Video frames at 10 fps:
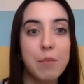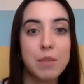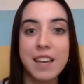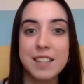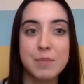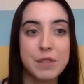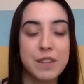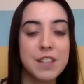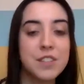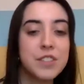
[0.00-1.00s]
But thanks, Emil, for
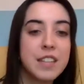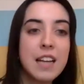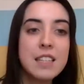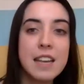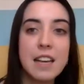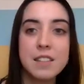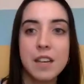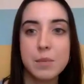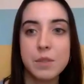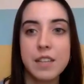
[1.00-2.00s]
answering that.
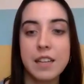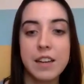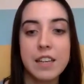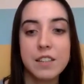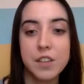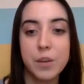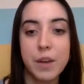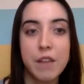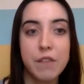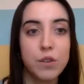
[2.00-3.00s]
As we said, there is a
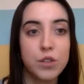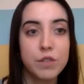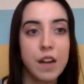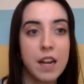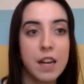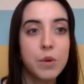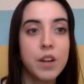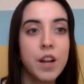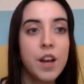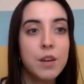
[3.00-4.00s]
Q&A function for anyone
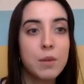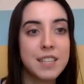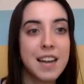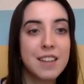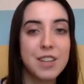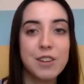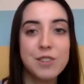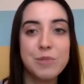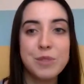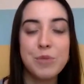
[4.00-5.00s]
who wants to ask Lauren
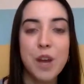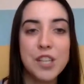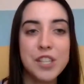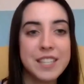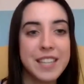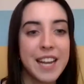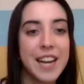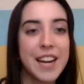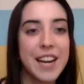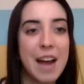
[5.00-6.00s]
something while she's
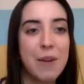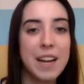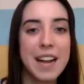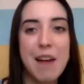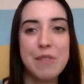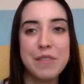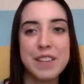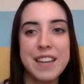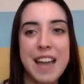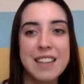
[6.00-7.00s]
here, while you have her for
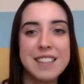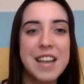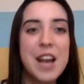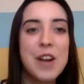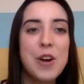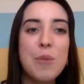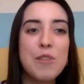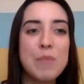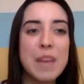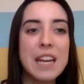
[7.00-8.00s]
the next couple
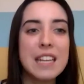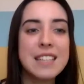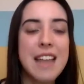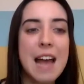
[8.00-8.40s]
of minutes.